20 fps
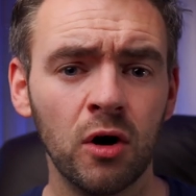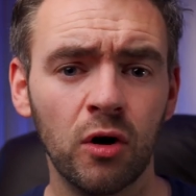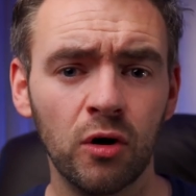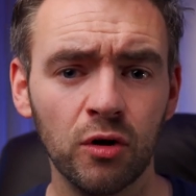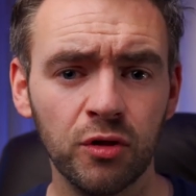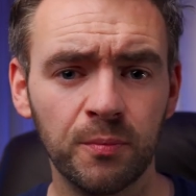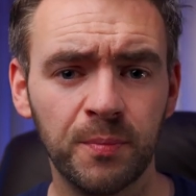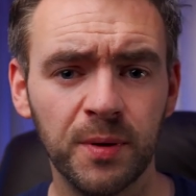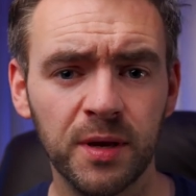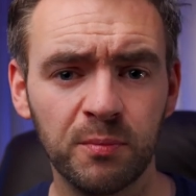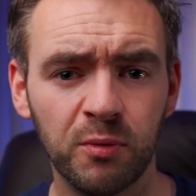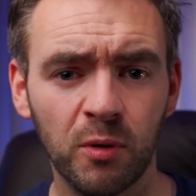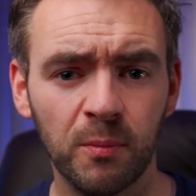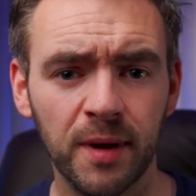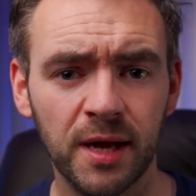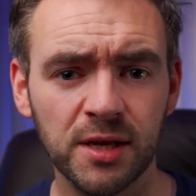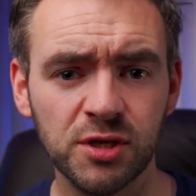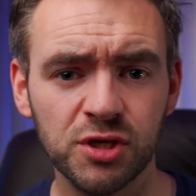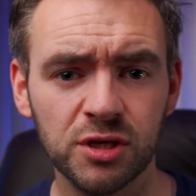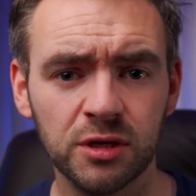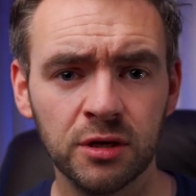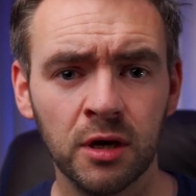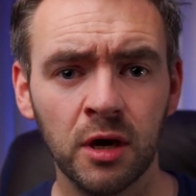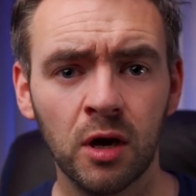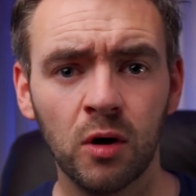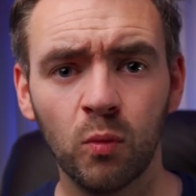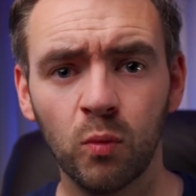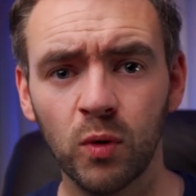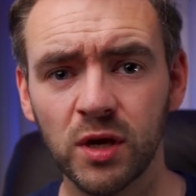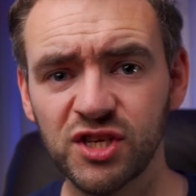other people mention,
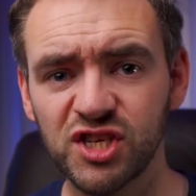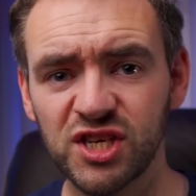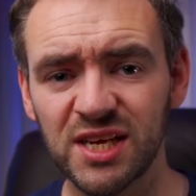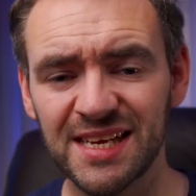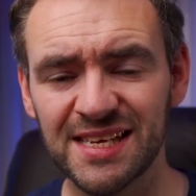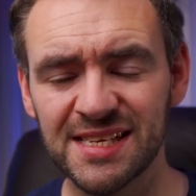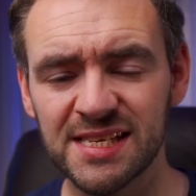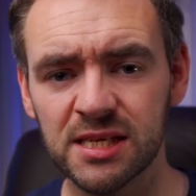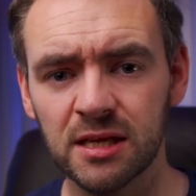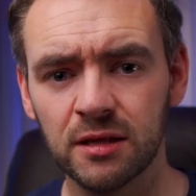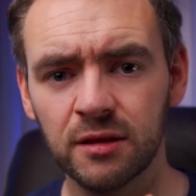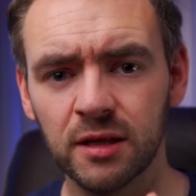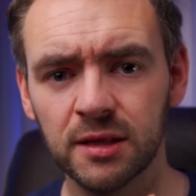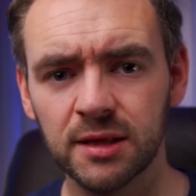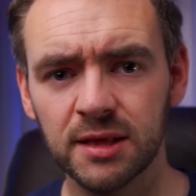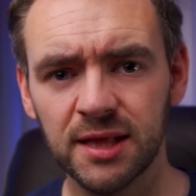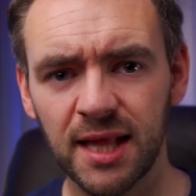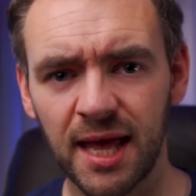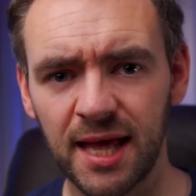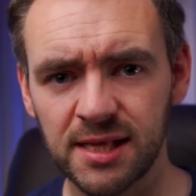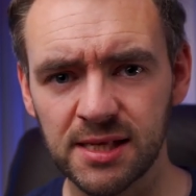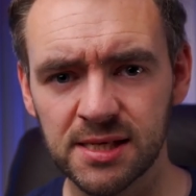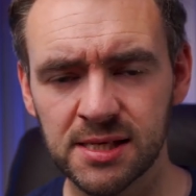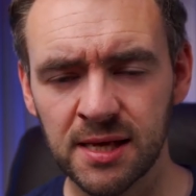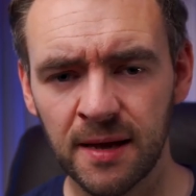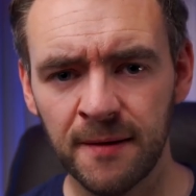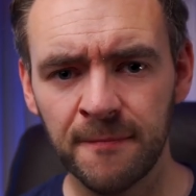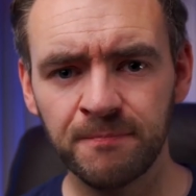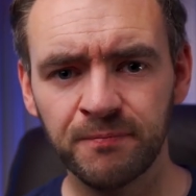which is the lens.